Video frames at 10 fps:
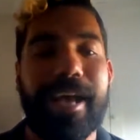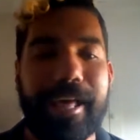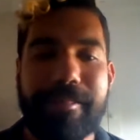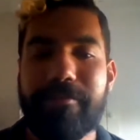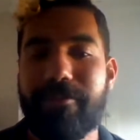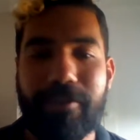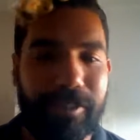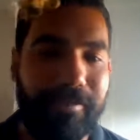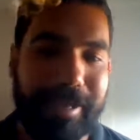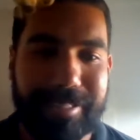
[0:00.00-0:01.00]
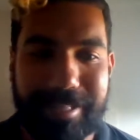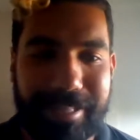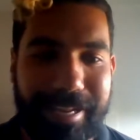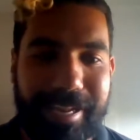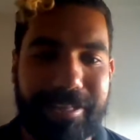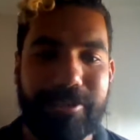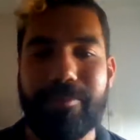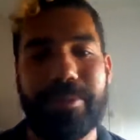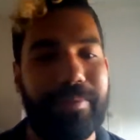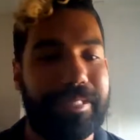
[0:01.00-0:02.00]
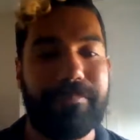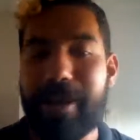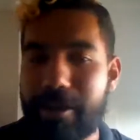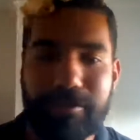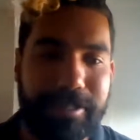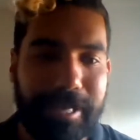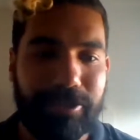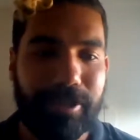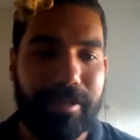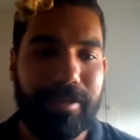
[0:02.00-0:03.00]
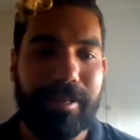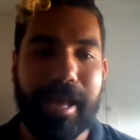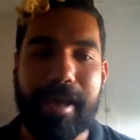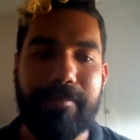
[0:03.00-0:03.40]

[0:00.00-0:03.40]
And then we've got the rest of the day. So whether it's a panel session,